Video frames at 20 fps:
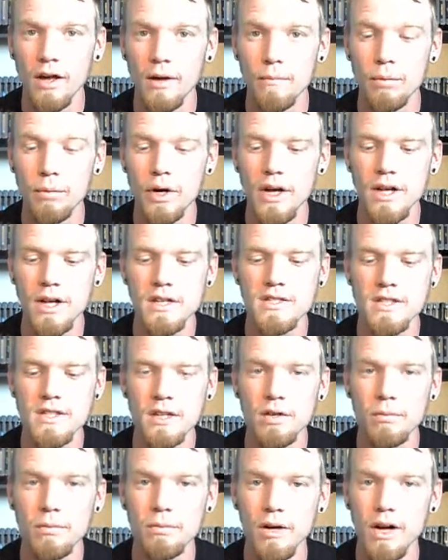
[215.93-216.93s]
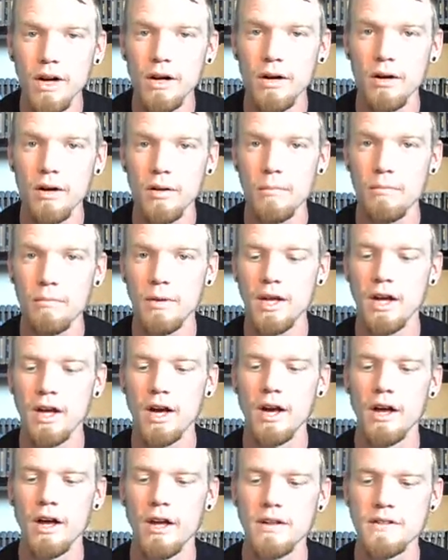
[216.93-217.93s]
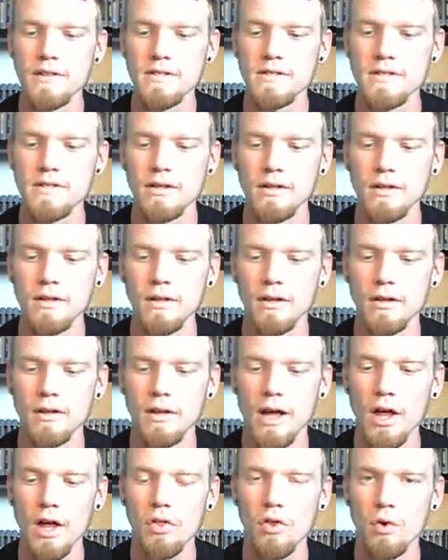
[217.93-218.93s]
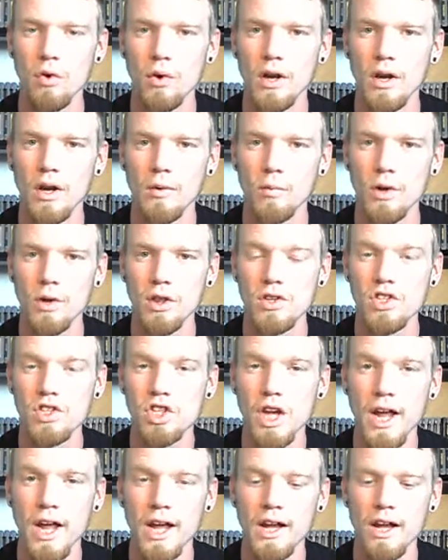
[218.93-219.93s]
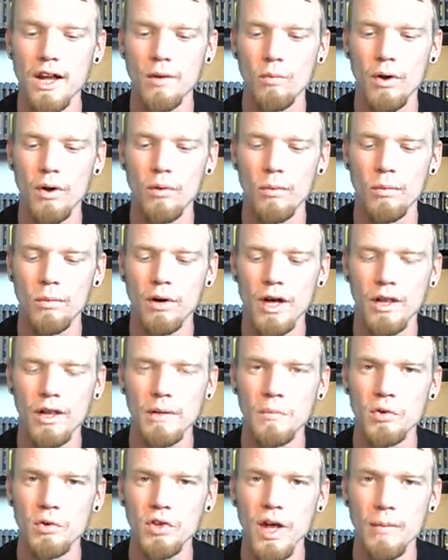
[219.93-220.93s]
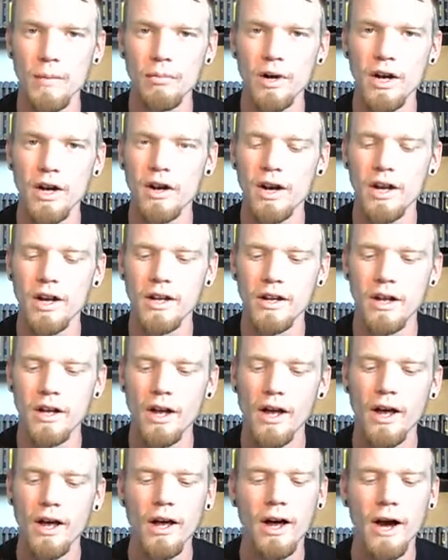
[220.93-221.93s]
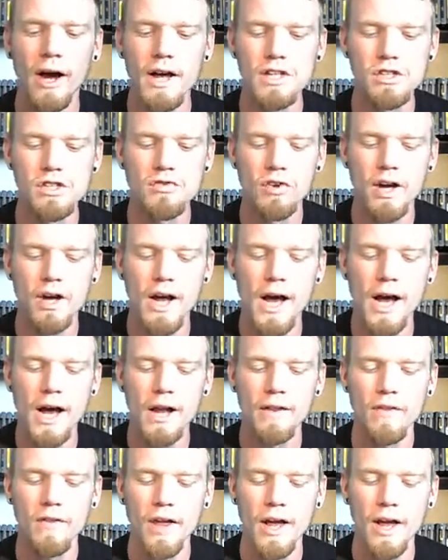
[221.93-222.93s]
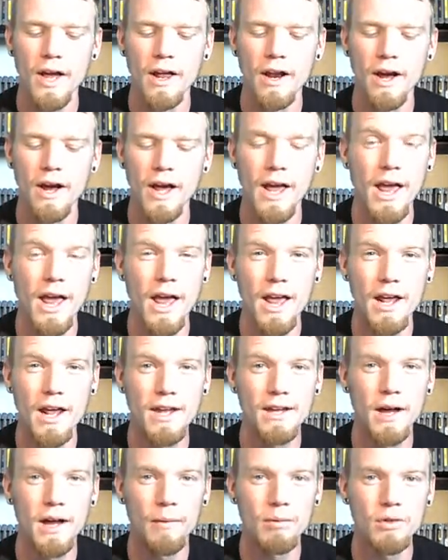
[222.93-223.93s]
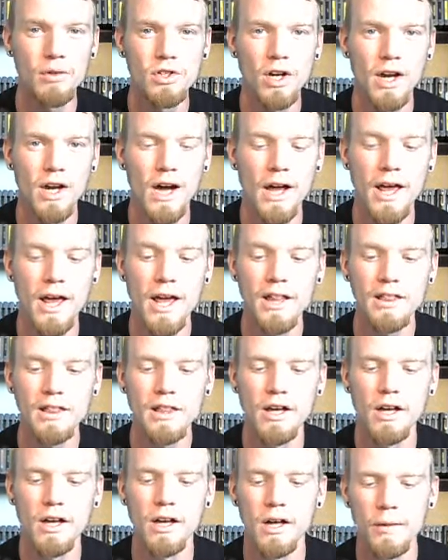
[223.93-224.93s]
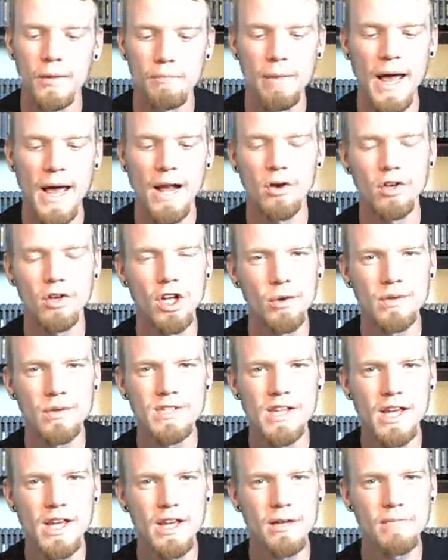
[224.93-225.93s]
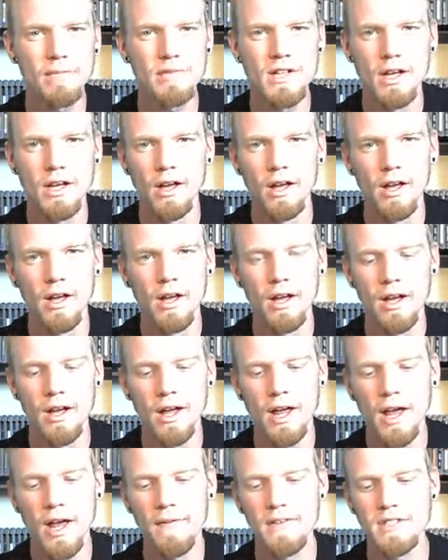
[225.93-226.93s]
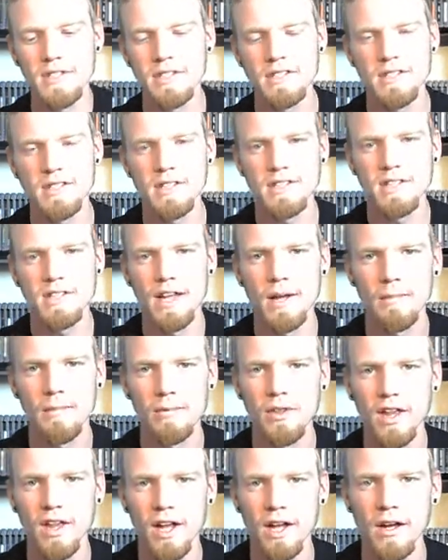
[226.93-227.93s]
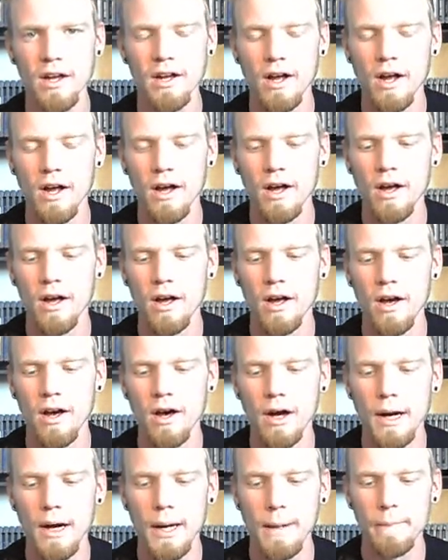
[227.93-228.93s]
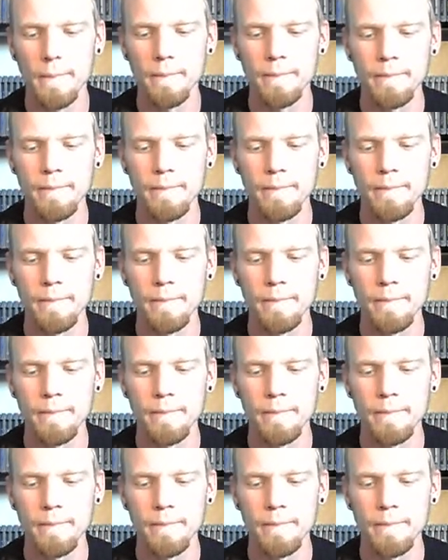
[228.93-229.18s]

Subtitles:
playing single player, because I threw it in with Shane and we were playing the multiplayer, and I just forgot that I hate I hate the Battletoads games, and this is the same thing. I'm